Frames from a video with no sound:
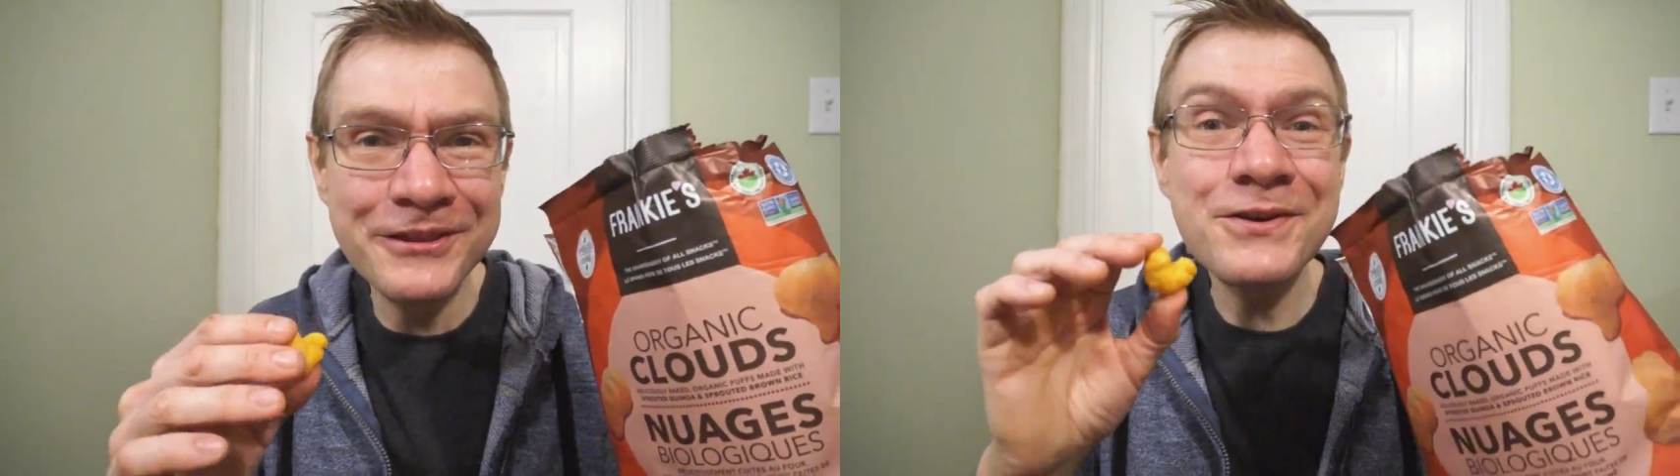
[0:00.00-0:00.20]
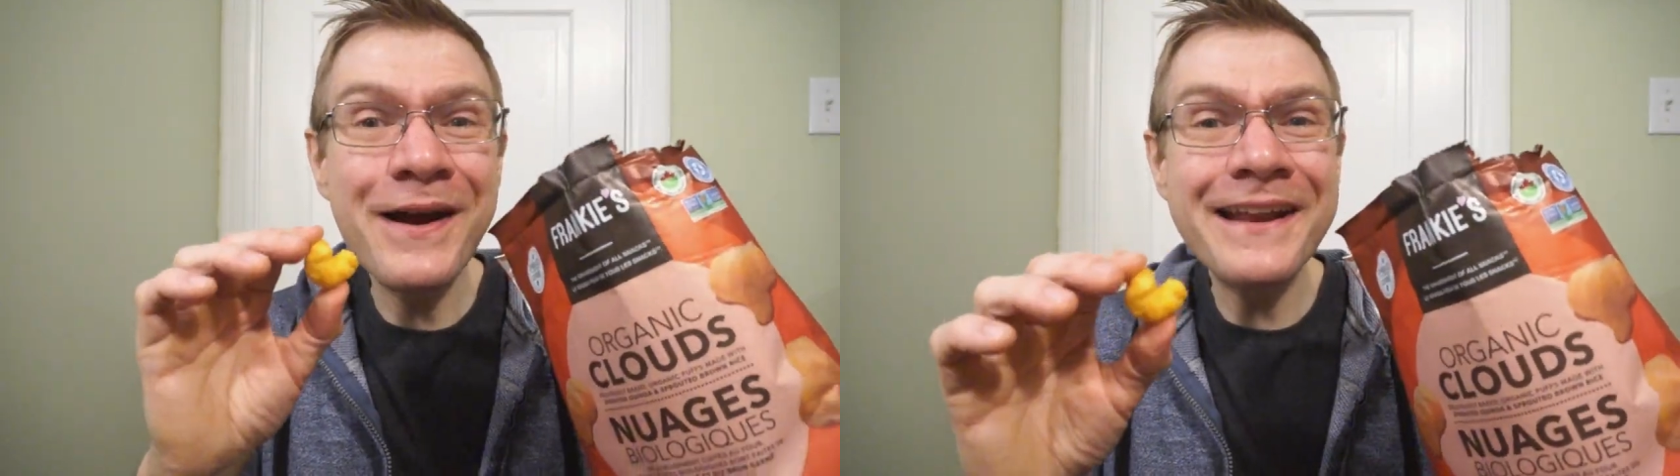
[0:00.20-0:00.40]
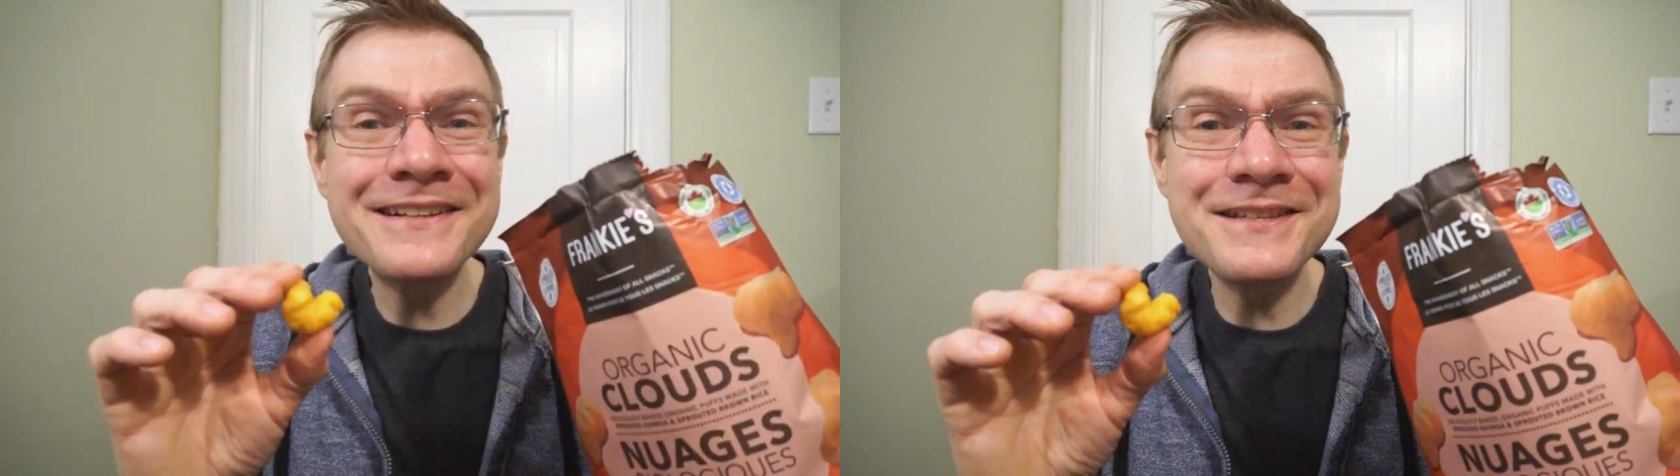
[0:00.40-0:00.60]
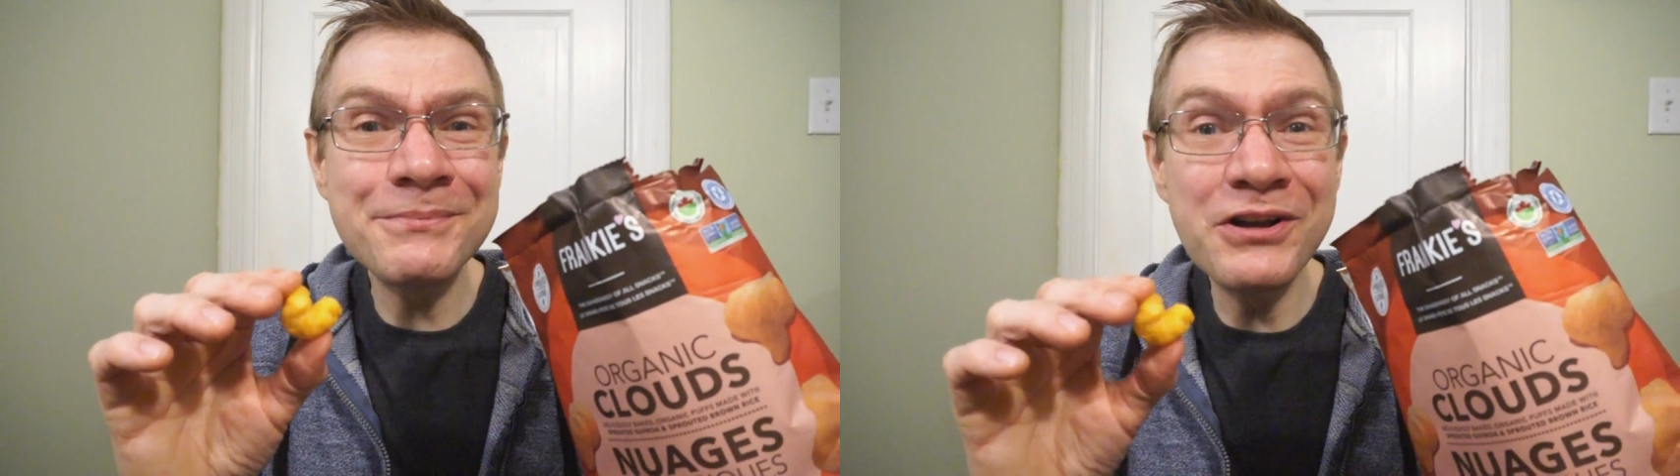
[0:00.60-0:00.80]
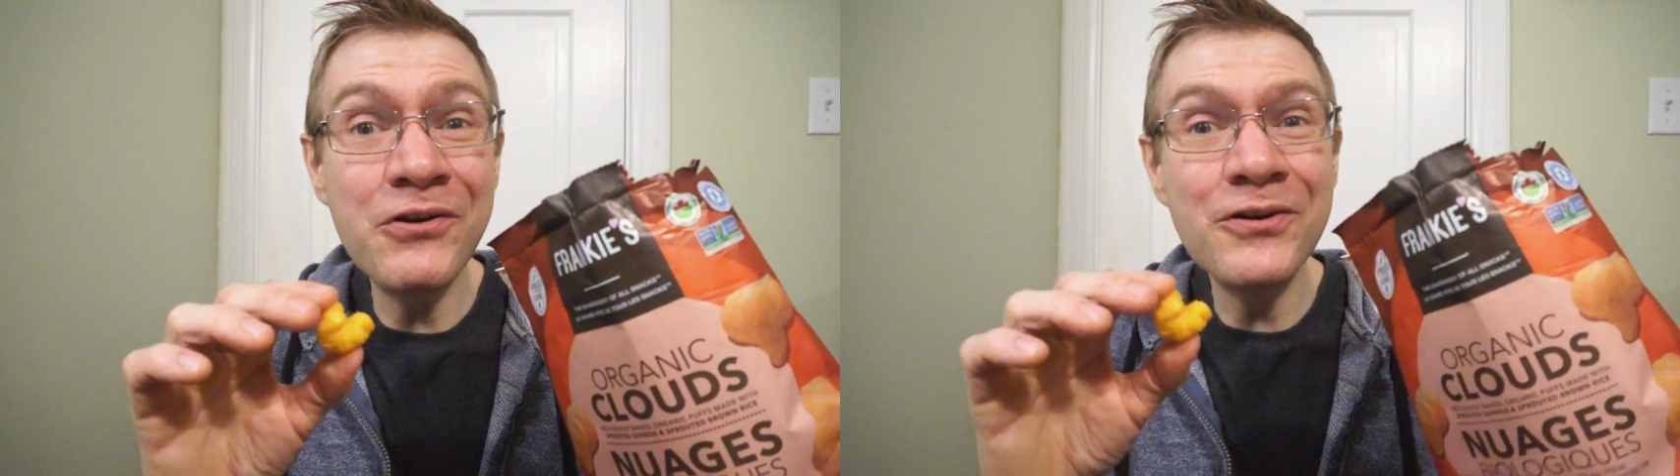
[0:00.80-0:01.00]
So adding
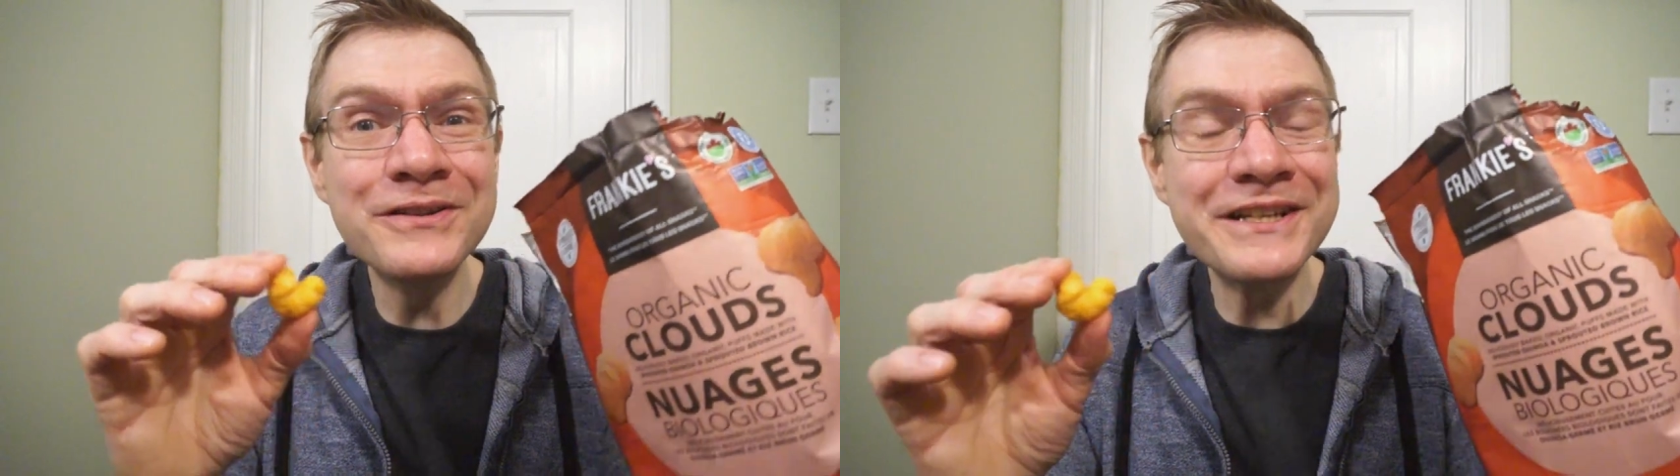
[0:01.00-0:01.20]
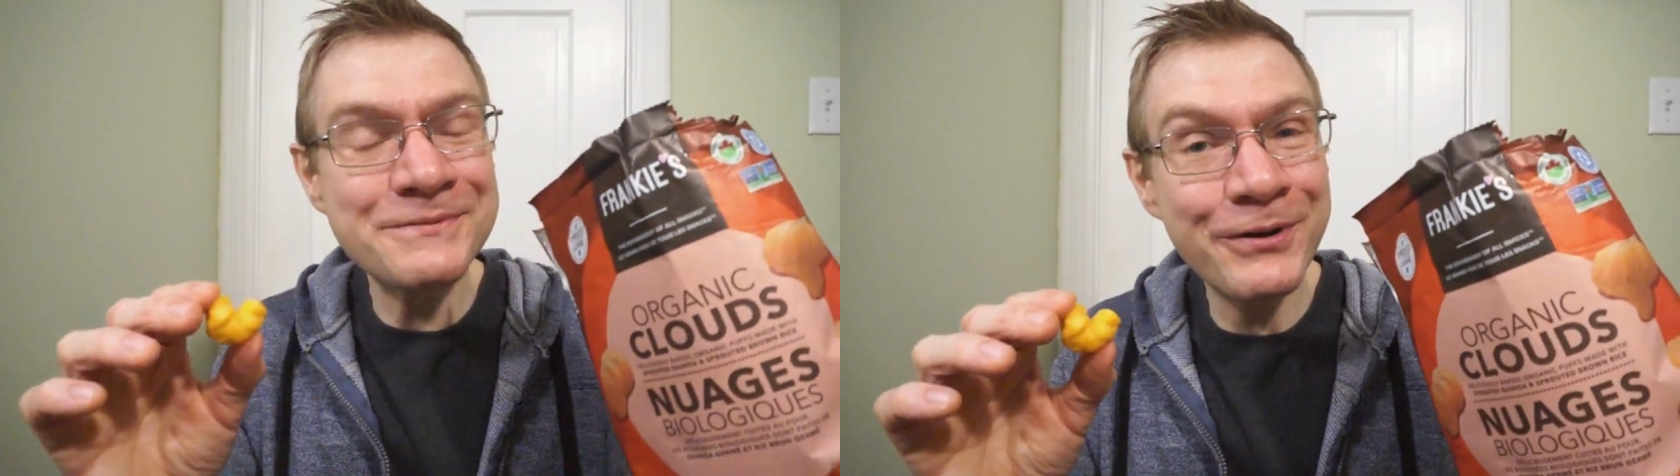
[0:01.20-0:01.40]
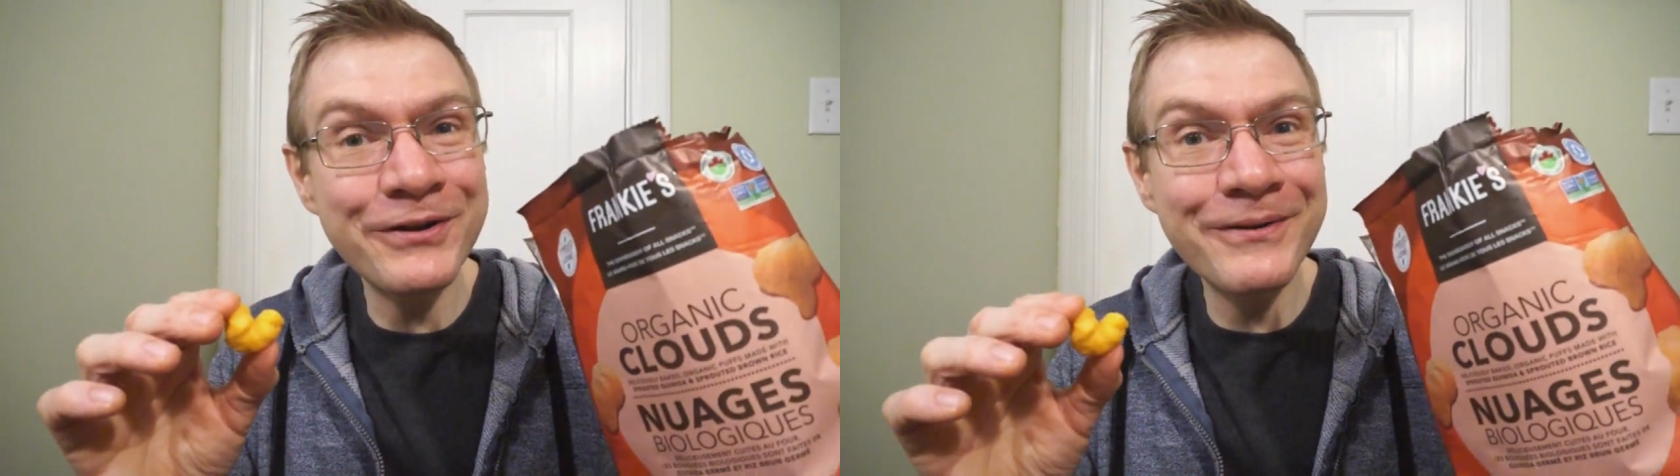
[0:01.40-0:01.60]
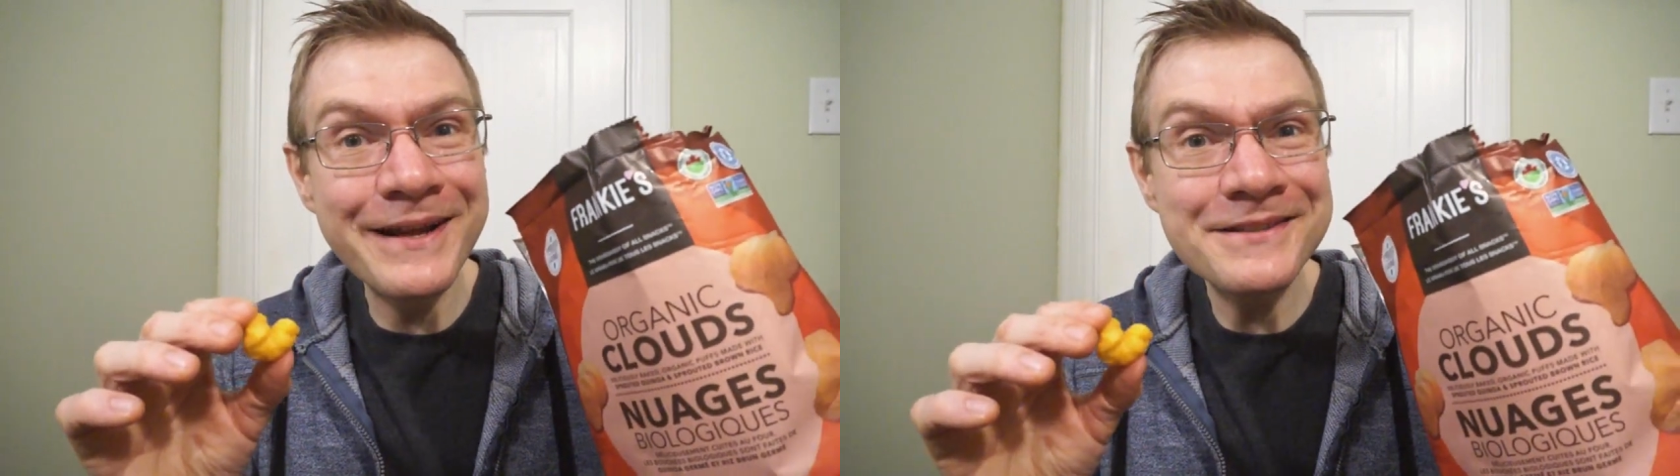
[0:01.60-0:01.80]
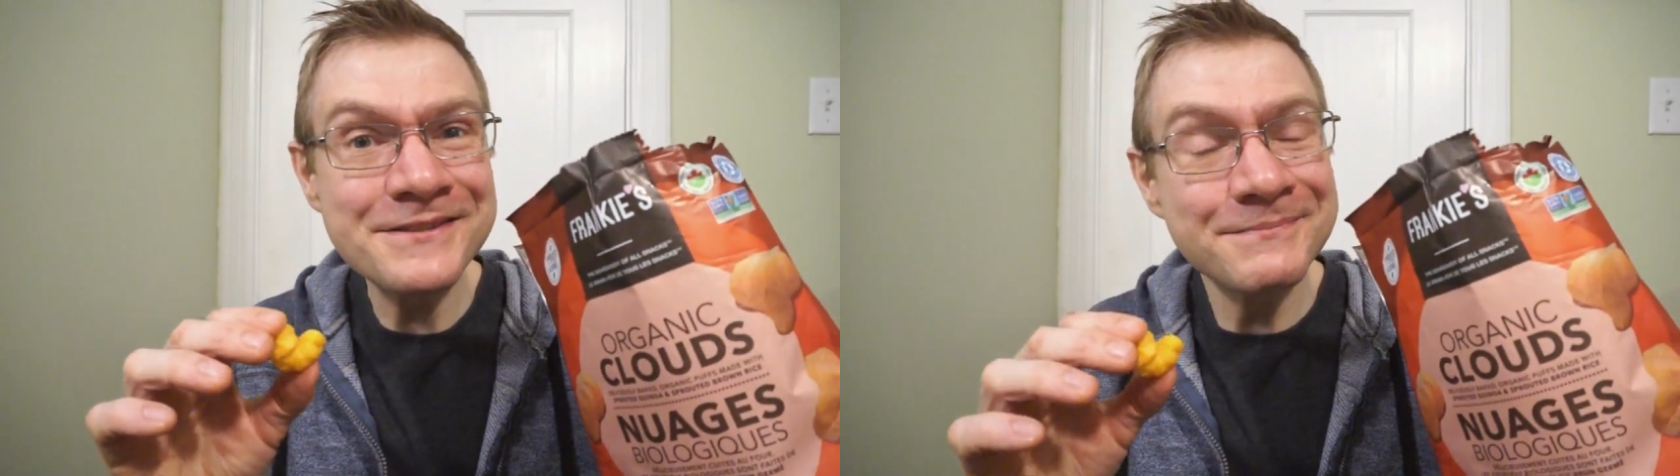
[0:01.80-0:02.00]
something whole like sprouted
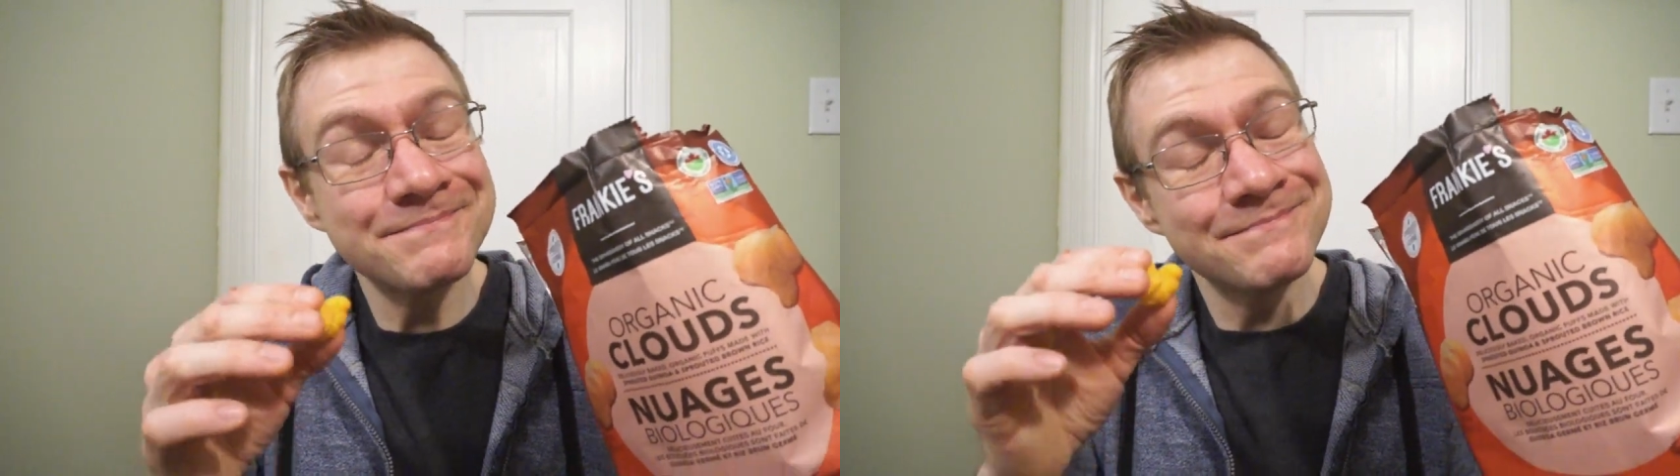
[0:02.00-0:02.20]
grains,